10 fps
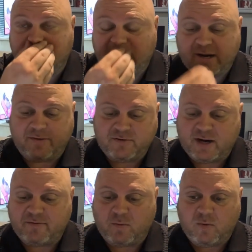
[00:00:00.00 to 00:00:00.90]
I headed off
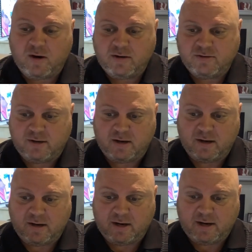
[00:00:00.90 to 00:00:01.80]
driver one,
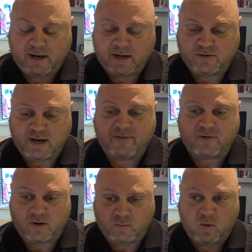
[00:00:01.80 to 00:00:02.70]
hit a
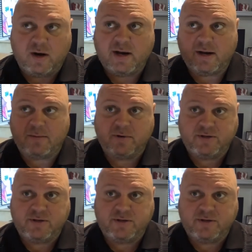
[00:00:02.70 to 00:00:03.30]
driver on 1 and number